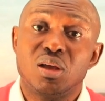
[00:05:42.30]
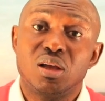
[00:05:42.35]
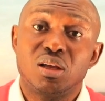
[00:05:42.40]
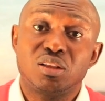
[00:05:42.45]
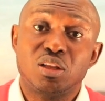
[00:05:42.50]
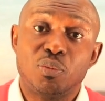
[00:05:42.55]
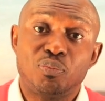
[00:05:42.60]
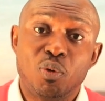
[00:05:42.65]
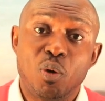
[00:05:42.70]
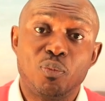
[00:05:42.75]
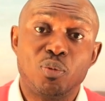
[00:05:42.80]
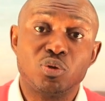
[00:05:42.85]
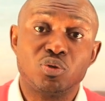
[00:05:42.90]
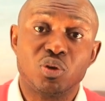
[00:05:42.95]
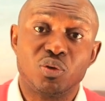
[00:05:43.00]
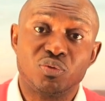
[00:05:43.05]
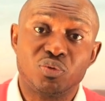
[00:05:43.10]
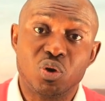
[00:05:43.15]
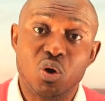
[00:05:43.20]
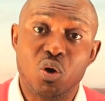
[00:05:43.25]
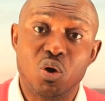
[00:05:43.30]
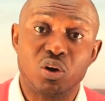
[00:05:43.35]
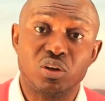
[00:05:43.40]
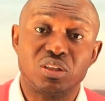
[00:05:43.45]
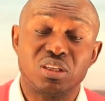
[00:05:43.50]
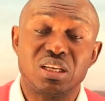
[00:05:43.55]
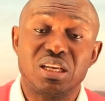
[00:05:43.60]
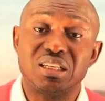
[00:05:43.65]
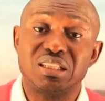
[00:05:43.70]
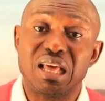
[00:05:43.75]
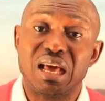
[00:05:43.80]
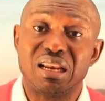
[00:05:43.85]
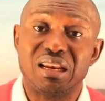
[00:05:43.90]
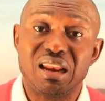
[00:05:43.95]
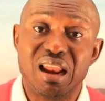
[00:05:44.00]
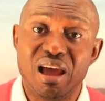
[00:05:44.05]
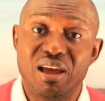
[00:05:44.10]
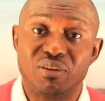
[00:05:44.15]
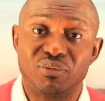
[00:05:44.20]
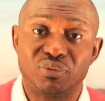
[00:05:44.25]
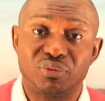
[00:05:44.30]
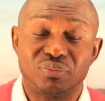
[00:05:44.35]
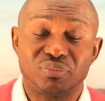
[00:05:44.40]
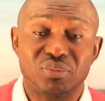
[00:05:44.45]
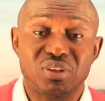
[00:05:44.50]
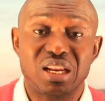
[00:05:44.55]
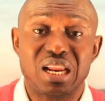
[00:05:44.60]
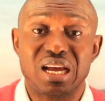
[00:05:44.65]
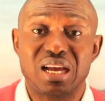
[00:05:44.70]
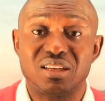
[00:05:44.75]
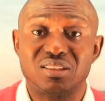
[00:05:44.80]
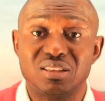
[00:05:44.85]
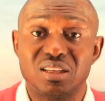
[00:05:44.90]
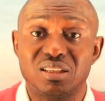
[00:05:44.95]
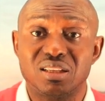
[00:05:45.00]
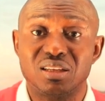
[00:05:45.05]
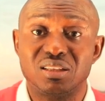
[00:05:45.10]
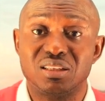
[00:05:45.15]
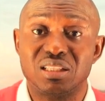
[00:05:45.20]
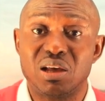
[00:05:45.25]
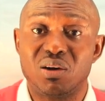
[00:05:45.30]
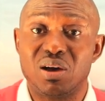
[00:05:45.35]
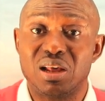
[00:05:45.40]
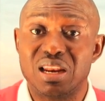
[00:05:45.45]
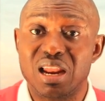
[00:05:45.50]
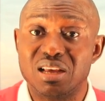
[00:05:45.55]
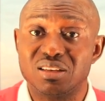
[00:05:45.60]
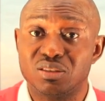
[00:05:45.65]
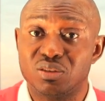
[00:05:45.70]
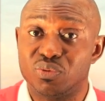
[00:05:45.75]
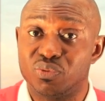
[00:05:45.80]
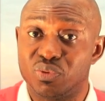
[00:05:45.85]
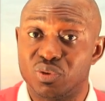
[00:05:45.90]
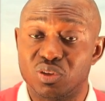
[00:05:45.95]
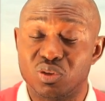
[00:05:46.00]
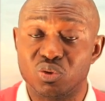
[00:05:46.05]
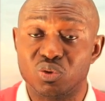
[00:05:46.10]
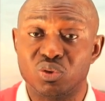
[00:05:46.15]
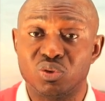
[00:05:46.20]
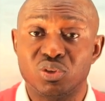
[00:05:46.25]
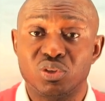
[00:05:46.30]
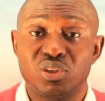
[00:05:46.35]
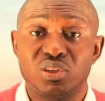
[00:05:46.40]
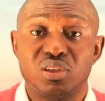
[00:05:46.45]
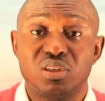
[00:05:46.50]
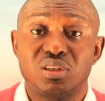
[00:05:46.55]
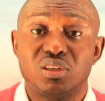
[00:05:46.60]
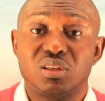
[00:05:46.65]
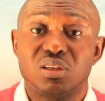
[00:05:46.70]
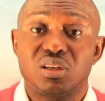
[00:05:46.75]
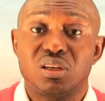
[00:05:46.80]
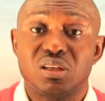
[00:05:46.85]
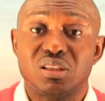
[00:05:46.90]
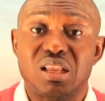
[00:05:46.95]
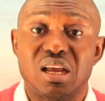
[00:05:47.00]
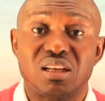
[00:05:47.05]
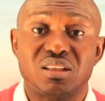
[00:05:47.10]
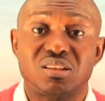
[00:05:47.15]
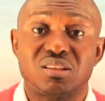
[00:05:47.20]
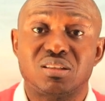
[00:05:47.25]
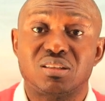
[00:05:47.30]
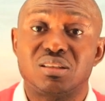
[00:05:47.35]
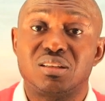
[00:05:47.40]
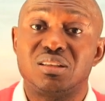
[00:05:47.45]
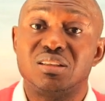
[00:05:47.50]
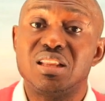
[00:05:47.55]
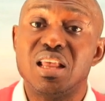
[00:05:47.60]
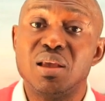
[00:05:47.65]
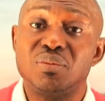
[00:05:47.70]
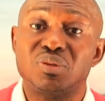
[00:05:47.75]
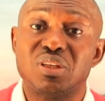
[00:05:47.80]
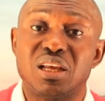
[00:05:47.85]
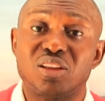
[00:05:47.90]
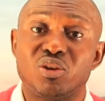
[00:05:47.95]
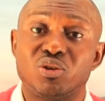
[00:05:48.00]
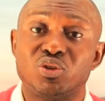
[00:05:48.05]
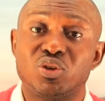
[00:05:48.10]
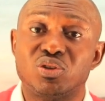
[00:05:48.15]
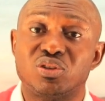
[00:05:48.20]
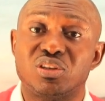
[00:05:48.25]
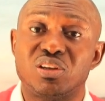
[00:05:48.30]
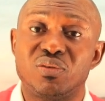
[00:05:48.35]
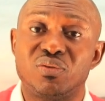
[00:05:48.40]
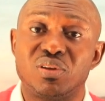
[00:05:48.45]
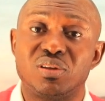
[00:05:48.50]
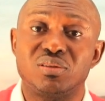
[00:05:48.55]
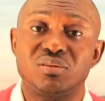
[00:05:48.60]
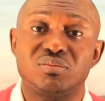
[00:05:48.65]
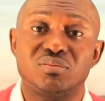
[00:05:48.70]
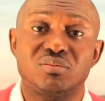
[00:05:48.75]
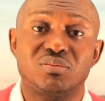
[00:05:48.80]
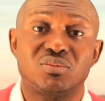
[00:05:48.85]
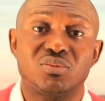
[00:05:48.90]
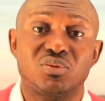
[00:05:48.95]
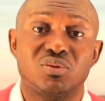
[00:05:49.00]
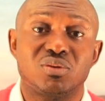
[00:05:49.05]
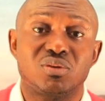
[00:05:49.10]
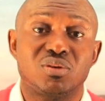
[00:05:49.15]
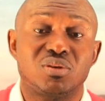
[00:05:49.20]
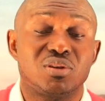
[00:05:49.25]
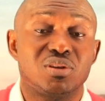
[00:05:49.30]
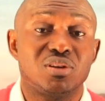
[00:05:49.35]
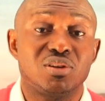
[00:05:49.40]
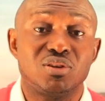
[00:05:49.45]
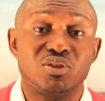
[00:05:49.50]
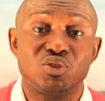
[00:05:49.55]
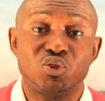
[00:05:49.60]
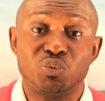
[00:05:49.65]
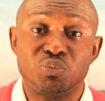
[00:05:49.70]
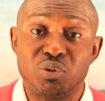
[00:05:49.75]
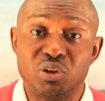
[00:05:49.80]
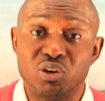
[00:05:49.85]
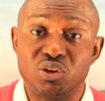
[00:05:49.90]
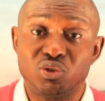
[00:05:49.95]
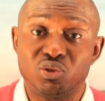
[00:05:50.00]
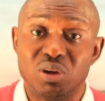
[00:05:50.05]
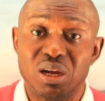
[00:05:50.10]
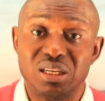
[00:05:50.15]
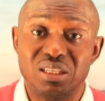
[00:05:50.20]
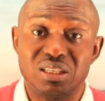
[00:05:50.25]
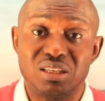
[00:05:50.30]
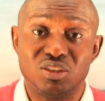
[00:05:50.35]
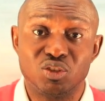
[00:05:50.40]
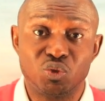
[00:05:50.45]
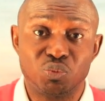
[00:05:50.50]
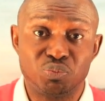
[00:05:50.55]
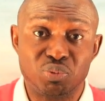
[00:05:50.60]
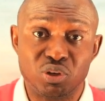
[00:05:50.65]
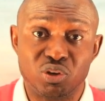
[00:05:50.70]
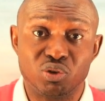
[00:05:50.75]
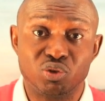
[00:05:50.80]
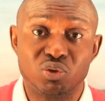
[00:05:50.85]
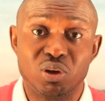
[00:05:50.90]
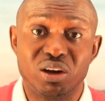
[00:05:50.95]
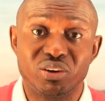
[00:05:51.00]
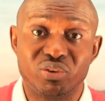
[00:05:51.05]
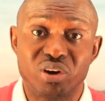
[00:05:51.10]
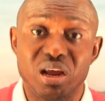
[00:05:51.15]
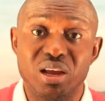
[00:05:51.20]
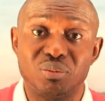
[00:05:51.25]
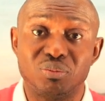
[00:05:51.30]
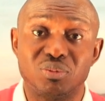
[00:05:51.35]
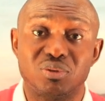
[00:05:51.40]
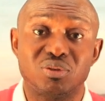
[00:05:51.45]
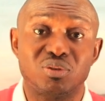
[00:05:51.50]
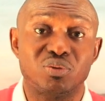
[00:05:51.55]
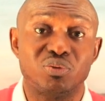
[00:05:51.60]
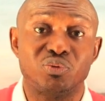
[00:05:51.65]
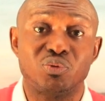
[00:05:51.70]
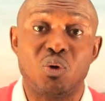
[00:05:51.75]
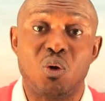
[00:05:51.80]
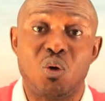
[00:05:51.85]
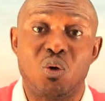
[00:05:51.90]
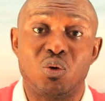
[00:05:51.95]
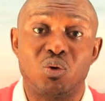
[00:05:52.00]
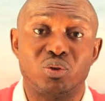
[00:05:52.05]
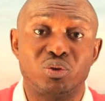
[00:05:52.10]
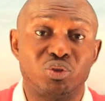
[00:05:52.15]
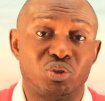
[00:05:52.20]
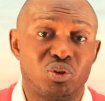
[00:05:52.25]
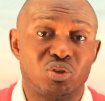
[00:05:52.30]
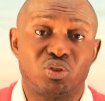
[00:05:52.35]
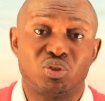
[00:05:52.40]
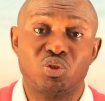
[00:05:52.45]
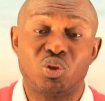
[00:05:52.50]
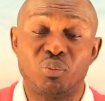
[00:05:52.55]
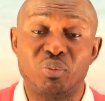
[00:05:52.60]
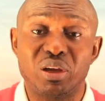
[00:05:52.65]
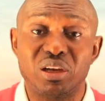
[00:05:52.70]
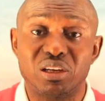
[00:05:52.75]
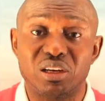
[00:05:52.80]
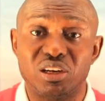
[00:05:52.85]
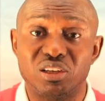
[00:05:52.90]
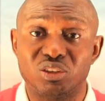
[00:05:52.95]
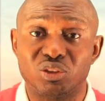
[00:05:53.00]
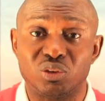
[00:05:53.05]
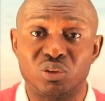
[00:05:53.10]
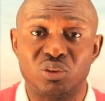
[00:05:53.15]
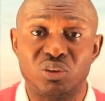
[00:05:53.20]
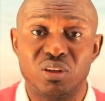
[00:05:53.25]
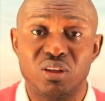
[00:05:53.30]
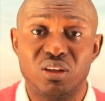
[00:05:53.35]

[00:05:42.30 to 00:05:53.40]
the purpose of God in our life, like I stated in our last video, that names are not just given in spiritual realms for just nomenclature,